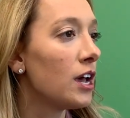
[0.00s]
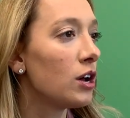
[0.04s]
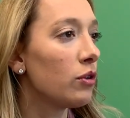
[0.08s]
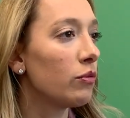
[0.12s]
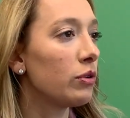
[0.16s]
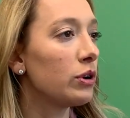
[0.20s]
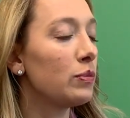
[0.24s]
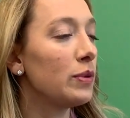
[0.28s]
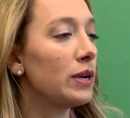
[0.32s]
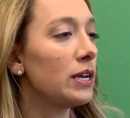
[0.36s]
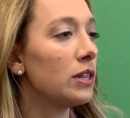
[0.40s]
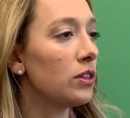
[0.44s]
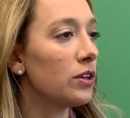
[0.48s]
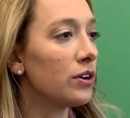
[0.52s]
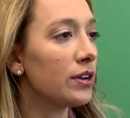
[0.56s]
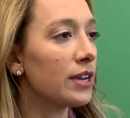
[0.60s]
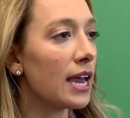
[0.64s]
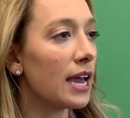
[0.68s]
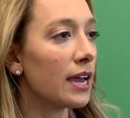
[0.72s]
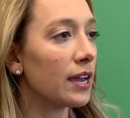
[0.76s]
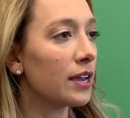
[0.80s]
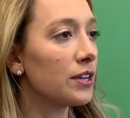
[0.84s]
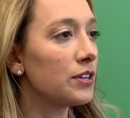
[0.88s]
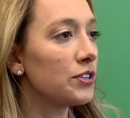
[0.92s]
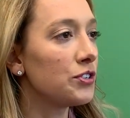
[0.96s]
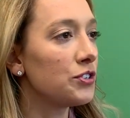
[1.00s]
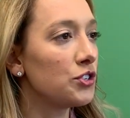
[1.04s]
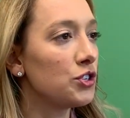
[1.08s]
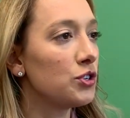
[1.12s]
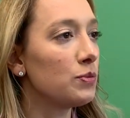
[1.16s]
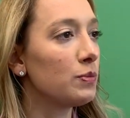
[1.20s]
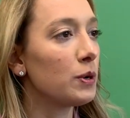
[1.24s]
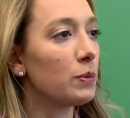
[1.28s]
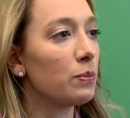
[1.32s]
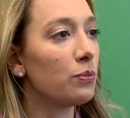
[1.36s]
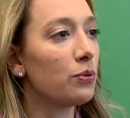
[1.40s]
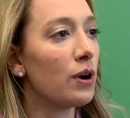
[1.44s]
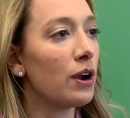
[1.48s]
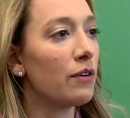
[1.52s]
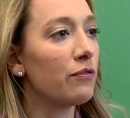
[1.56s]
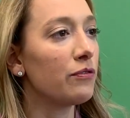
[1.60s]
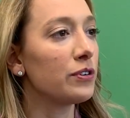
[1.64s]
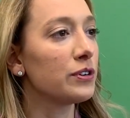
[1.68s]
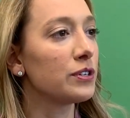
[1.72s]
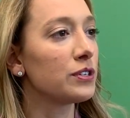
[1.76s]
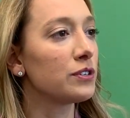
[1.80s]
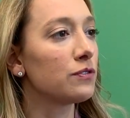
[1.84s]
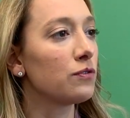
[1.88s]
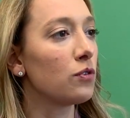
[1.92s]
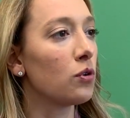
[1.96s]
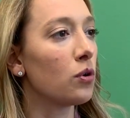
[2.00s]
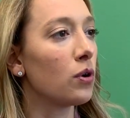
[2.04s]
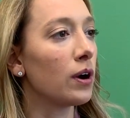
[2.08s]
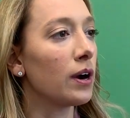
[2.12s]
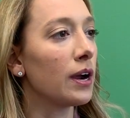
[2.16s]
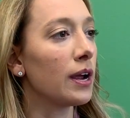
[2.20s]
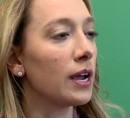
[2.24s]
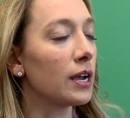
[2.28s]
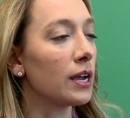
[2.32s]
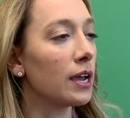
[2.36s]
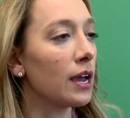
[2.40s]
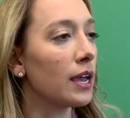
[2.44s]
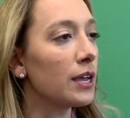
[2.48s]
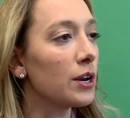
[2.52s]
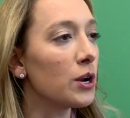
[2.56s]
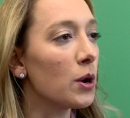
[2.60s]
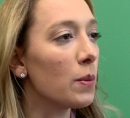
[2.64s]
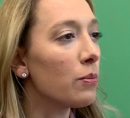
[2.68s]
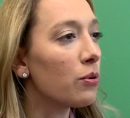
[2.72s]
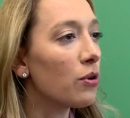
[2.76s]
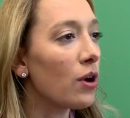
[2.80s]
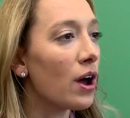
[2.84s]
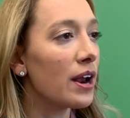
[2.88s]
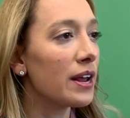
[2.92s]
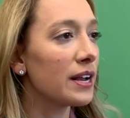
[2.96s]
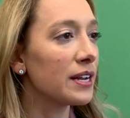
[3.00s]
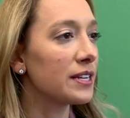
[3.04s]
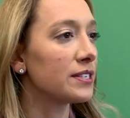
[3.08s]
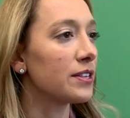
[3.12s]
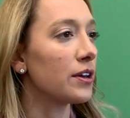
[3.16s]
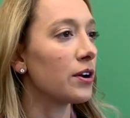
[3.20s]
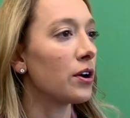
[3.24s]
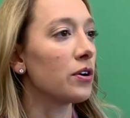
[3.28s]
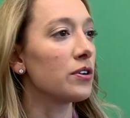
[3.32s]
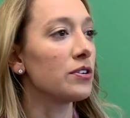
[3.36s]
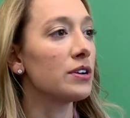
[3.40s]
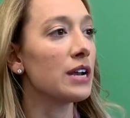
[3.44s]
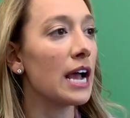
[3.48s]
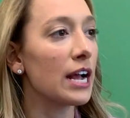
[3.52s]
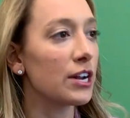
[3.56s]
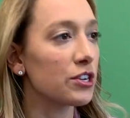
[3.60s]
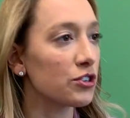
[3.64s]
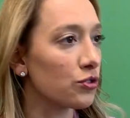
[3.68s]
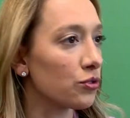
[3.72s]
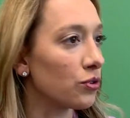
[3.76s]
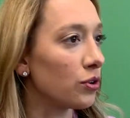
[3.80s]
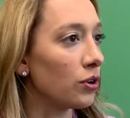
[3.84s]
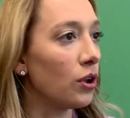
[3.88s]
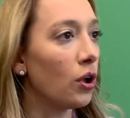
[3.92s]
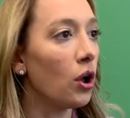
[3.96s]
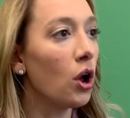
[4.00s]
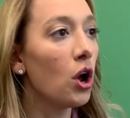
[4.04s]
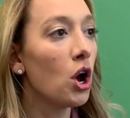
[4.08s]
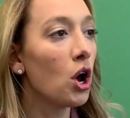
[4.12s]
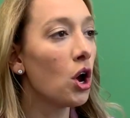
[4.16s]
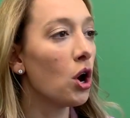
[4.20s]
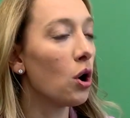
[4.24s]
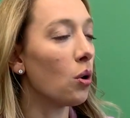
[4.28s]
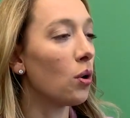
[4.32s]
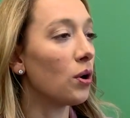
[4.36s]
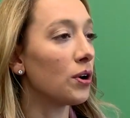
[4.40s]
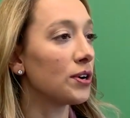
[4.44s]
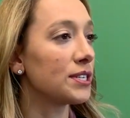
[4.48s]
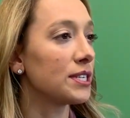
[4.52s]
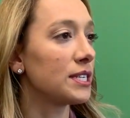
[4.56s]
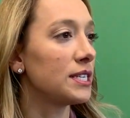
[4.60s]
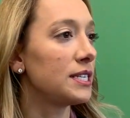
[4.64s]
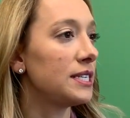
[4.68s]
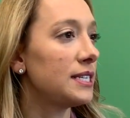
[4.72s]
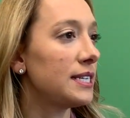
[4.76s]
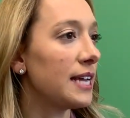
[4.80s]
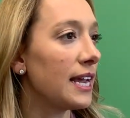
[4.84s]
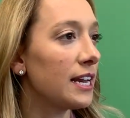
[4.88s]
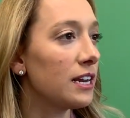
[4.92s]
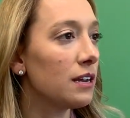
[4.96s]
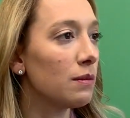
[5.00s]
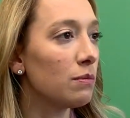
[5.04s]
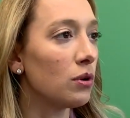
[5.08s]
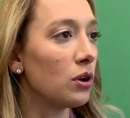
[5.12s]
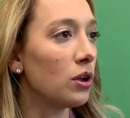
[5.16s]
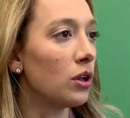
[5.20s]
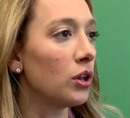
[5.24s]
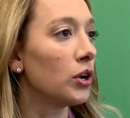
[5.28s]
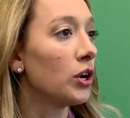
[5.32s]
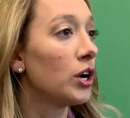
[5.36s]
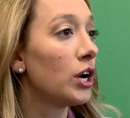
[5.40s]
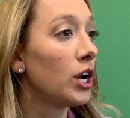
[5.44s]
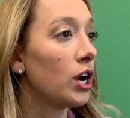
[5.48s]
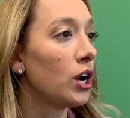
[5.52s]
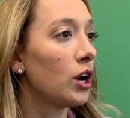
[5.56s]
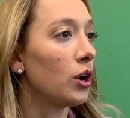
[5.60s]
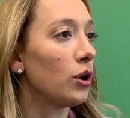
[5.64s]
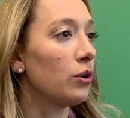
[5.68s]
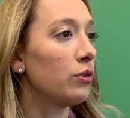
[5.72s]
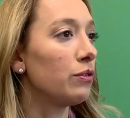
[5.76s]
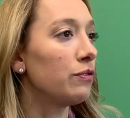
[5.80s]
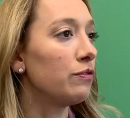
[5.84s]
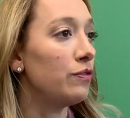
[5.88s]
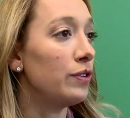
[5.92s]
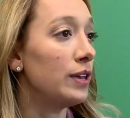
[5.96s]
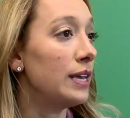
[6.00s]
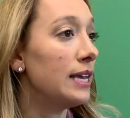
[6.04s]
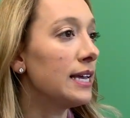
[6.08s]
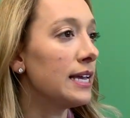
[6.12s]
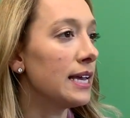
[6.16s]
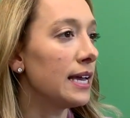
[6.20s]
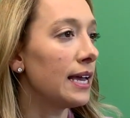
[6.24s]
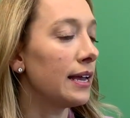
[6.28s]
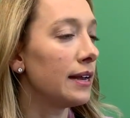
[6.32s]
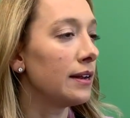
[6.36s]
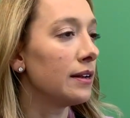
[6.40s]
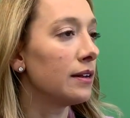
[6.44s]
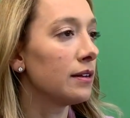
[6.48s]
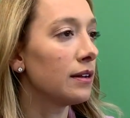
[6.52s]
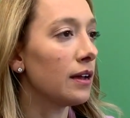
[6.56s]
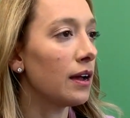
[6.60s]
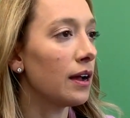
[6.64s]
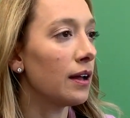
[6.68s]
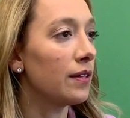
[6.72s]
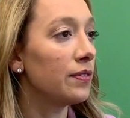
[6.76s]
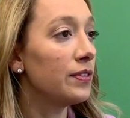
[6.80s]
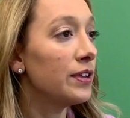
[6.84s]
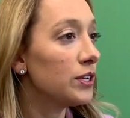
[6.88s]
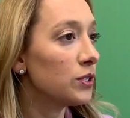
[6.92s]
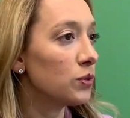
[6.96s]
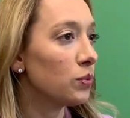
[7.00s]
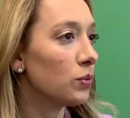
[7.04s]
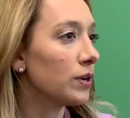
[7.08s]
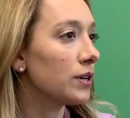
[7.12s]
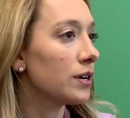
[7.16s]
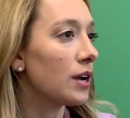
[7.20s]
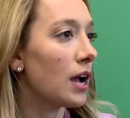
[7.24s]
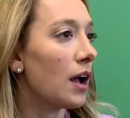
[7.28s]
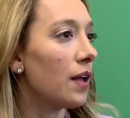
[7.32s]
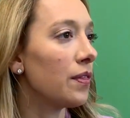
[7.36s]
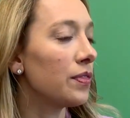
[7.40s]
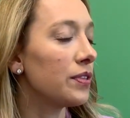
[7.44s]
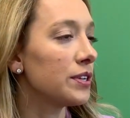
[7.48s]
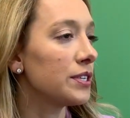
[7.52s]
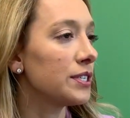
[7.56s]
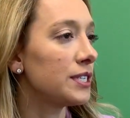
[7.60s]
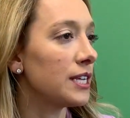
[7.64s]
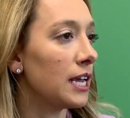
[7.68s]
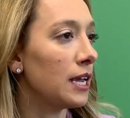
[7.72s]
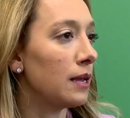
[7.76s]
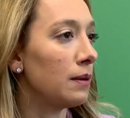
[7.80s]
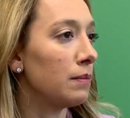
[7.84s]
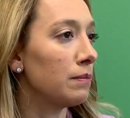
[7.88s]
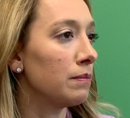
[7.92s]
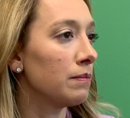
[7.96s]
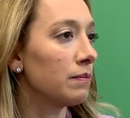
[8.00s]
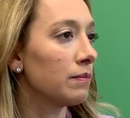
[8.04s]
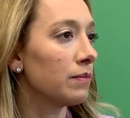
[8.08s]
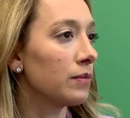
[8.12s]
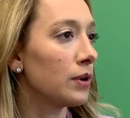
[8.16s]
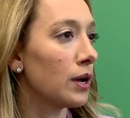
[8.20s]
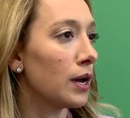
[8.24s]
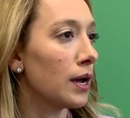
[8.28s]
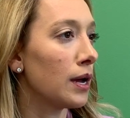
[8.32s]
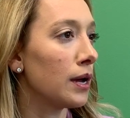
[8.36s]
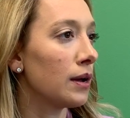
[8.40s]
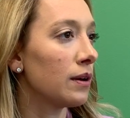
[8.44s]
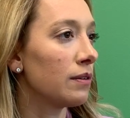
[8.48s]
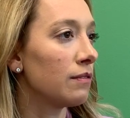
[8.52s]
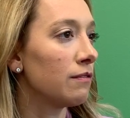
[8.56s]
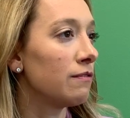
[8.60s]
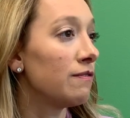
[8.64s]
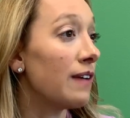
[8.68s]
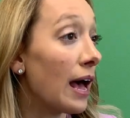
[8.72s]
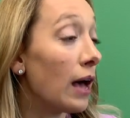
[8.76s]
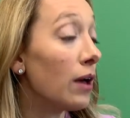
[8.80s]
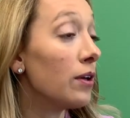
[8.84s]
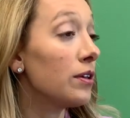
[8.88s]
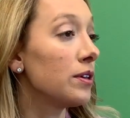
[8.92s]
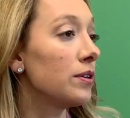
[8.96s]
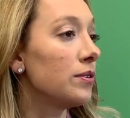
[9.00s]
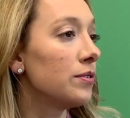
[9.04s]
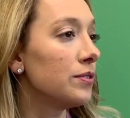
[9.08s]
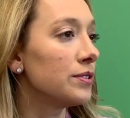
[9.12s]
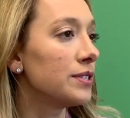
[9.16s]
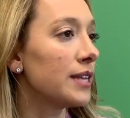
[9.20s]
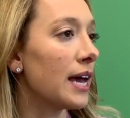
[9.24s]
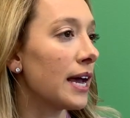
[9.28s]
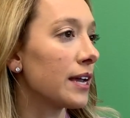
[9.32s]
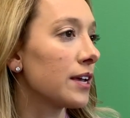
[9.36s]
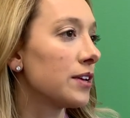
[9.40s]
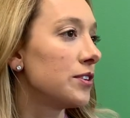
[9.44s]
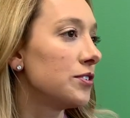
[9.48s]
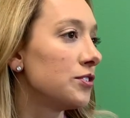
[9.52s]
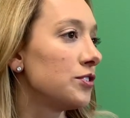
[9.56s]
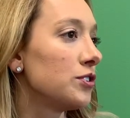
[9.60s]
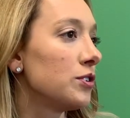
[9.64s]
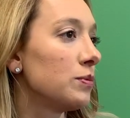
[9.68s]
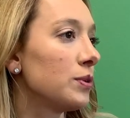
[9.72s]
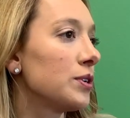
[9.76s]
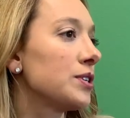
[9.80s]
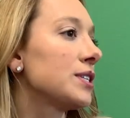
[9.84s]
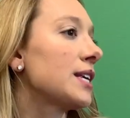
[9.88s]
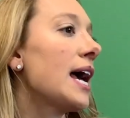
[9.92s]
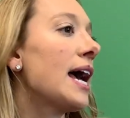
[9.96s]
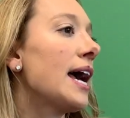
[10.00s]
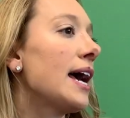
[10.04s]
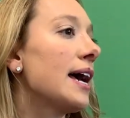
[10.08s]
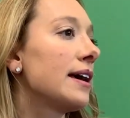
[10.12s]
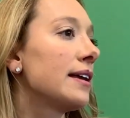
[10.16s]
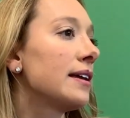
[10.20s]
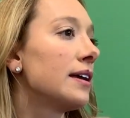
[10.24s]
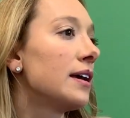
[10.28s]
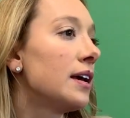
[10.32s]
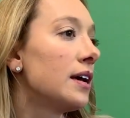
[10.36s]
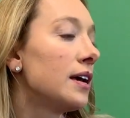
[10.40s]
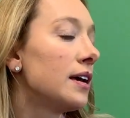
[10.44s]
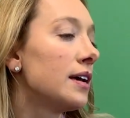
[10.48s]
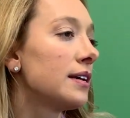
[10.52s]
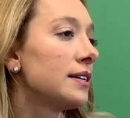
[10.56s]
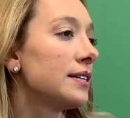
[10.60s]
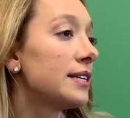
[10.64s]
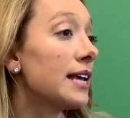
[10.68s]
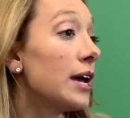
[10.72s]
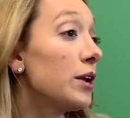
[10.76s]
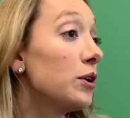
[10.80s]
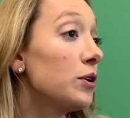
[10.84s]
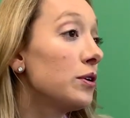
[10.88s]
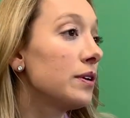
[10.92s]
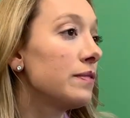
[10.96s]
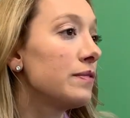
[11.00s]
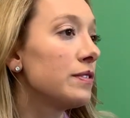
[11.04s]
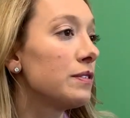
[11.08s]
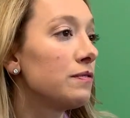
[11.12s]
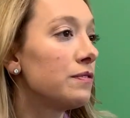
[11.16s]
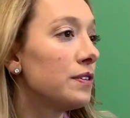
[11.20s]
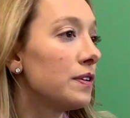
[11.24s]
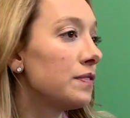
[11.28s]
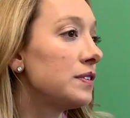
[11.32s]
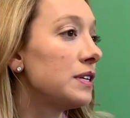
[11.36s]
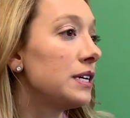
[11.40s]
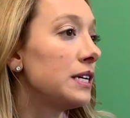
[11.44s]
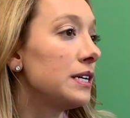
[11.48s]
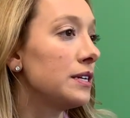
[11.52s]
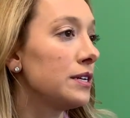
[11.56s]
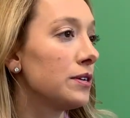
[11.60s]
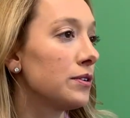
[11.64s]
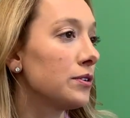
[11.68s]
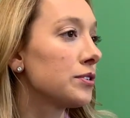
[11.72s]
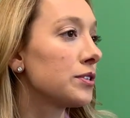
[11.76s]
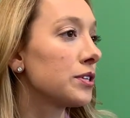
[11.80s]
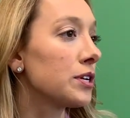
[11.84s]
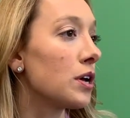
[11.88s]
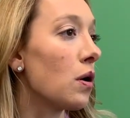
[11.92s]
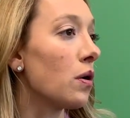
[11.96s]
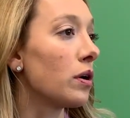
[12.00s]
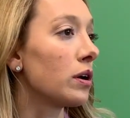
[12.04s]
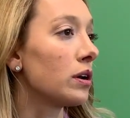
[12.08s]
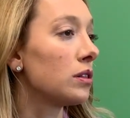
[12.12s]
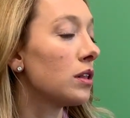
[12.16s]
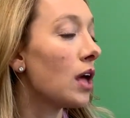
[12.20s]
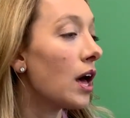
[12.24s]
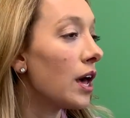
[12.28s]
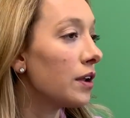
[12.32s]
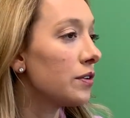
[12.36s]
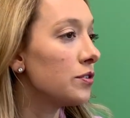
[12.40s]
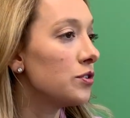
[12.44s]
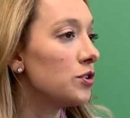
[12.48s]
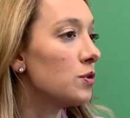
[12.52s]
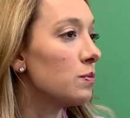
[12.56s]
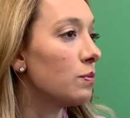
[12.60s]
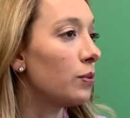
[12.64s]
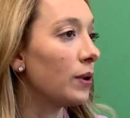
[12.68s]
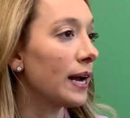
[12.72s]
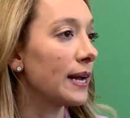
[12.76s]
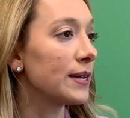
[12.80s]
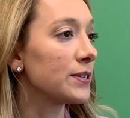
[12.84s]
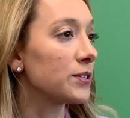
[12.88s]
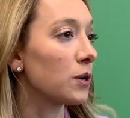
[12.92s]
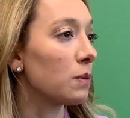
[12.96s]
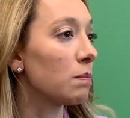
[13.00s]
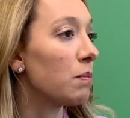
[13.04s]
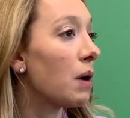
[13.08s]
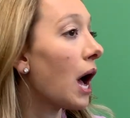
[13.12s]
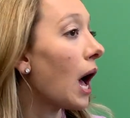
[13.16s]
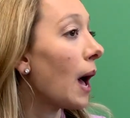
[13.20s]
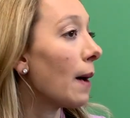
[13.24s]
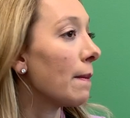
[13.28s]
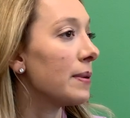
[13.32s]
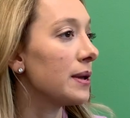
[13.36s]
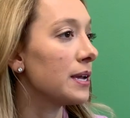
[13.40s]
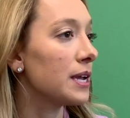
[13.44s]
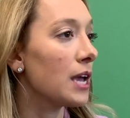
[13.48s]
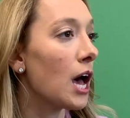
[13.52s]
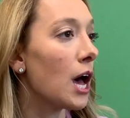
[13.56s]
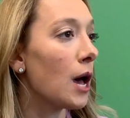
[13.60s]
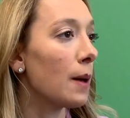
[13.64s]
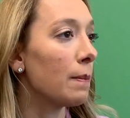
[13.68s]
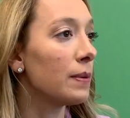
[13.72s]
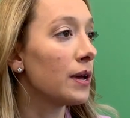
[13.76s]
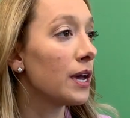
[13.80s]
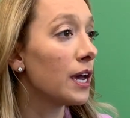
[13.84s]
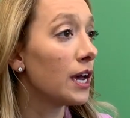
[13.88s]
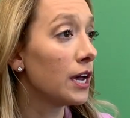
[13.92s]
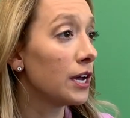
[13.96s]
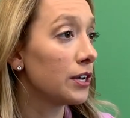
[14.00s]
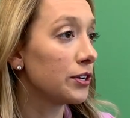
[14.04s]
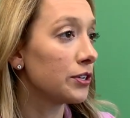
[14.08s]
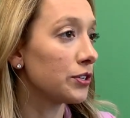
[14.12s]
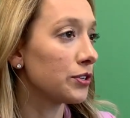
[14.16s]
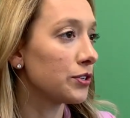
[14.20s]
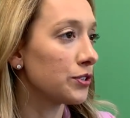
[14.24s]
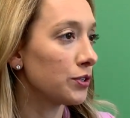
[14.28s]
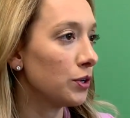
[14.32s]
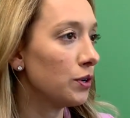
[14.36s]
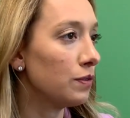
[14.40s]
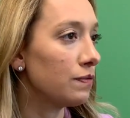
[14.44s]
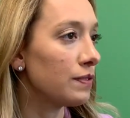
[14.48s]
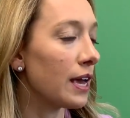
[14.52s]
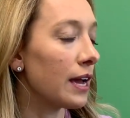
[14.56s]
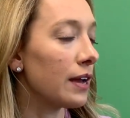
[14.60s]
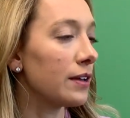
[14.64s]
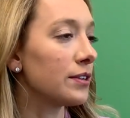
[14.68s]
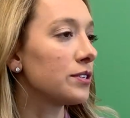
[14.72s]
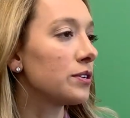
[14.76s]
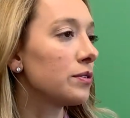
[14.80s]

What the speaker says: When we look at consumer preference for products that are natural or sustainable or vegan, these were not the same values that consumers had 10 or even 15 years ago, and a lot of new brands are popping up to serve that.